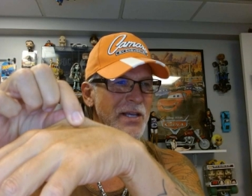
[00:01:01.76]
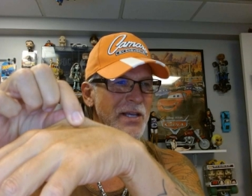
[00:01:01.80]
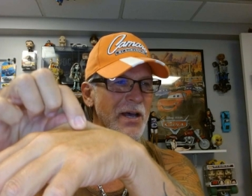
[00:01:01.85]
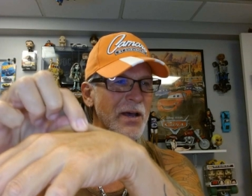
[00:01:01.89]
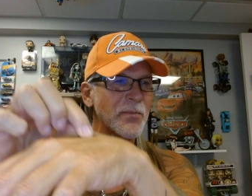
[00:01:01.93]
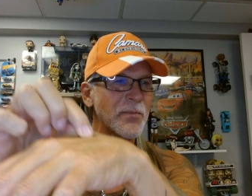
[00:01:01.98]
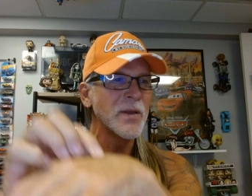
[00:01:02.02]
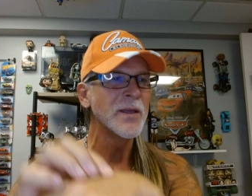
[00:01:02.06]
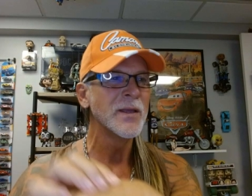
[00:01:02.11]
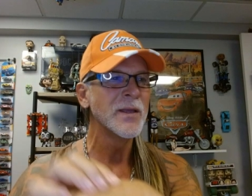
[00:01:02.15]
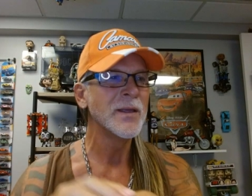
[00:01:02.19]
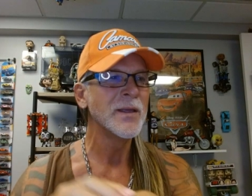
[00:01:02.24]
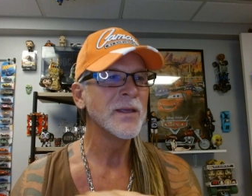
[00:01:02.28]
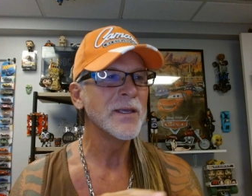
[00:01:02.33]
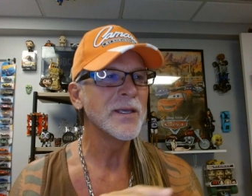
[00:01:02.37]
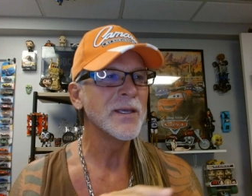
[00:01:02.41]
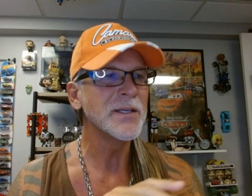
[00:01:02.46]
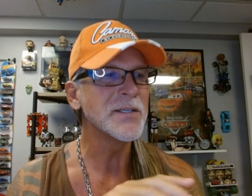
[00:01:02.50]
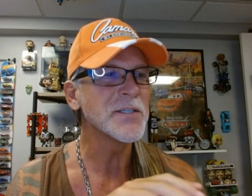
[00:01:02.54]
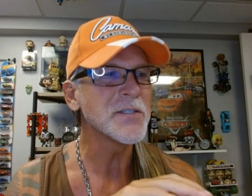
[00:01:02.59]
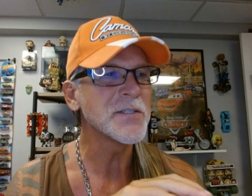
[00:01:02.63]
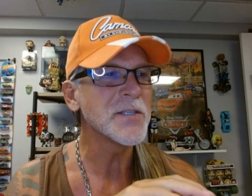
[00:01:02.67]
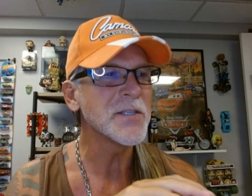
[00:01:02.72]
up?
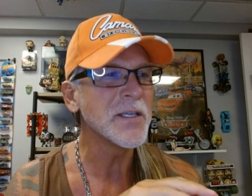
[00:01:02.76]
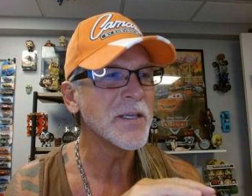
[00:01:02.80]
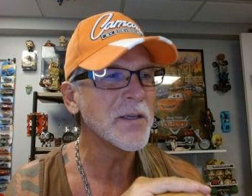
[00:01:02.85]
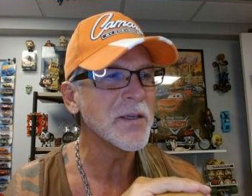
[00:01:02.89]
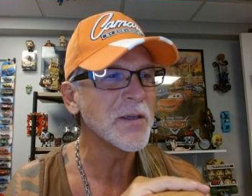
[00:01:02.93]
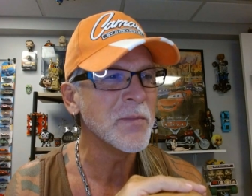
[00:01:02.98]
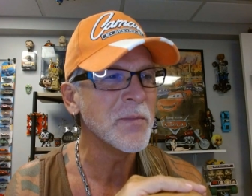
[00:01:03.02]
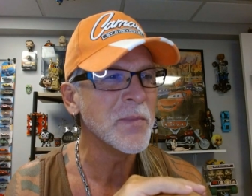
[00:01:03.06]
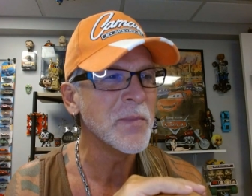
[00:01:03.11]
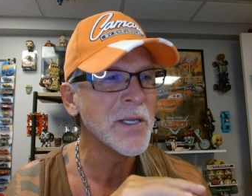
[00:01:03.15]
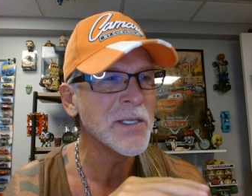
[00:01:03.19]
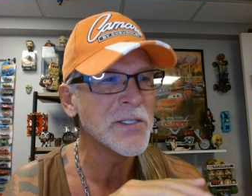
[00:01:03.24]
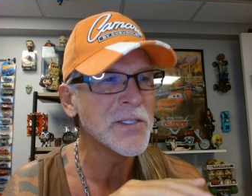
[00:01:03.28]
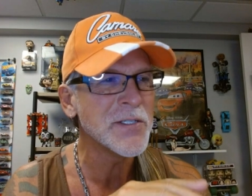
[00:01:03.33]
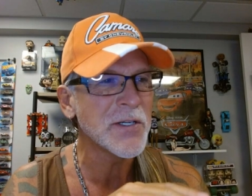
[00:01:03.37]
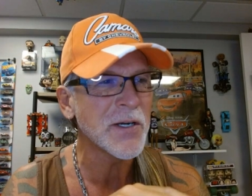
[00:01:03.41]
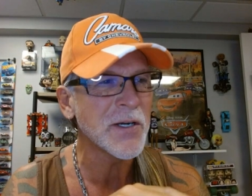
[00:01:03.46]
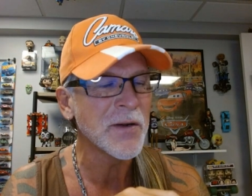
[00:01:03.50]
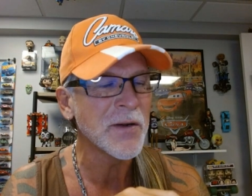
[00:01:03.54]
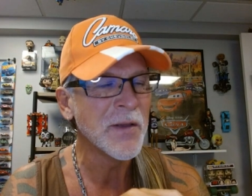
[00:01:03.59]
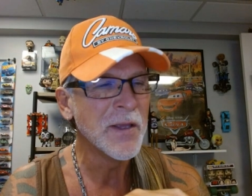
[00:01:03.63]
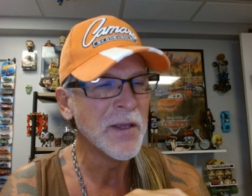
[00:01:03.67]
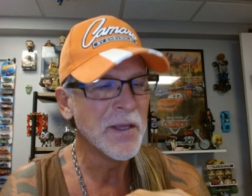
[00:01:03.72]
It just it, it means
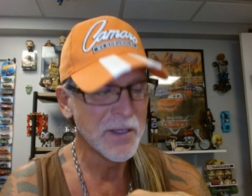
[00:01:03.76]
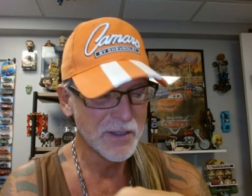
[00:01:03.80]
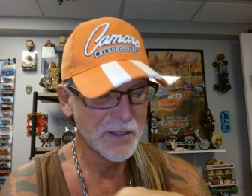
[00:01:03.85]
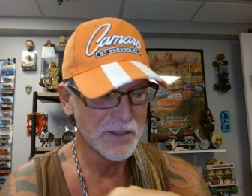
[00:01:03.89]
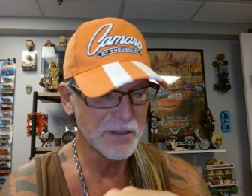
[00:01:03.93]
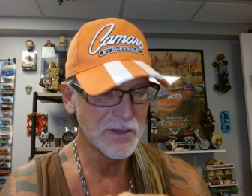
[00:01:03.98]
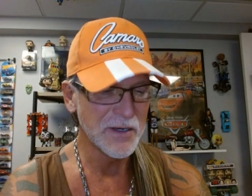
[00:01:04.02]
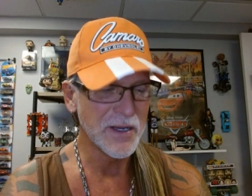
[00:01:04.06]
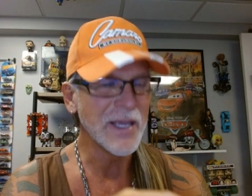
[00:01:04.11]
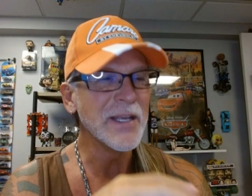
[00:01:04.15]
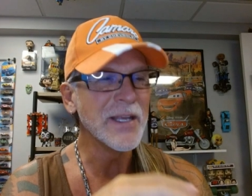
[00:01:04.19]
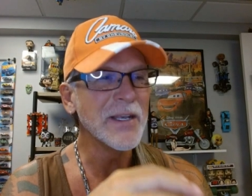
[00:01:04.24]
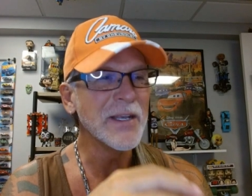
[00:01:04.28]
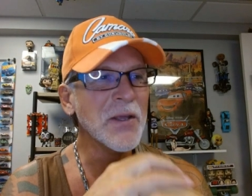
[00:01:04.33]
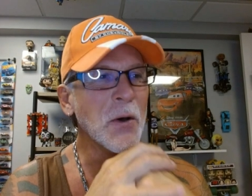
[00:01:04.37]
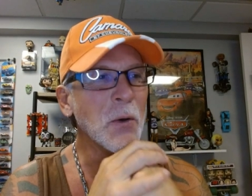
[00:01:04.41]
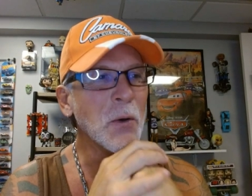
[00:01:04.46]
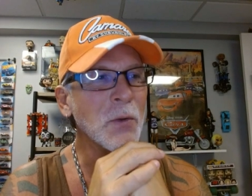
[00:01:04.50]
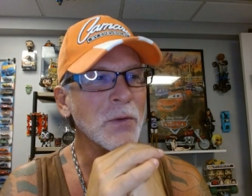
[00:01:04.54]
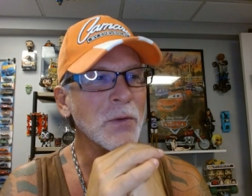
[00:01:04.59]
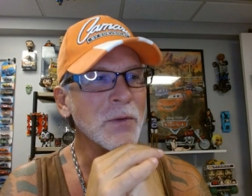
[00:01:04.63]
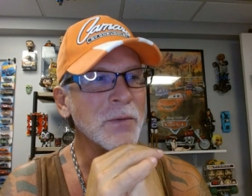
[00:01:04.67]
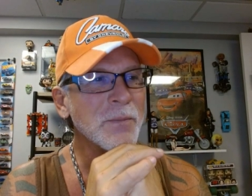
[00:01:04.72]
you're you're getting
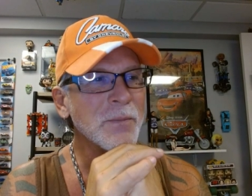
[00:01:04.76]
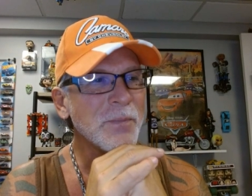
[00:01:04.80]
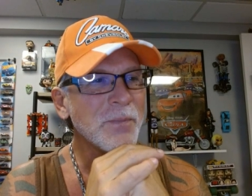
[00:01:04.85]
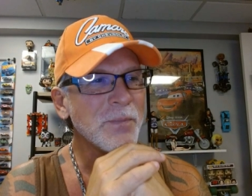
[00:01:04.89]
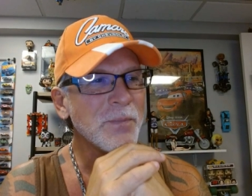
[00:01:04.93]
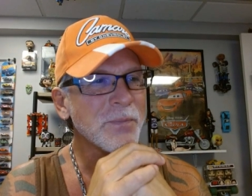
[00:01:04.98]
old.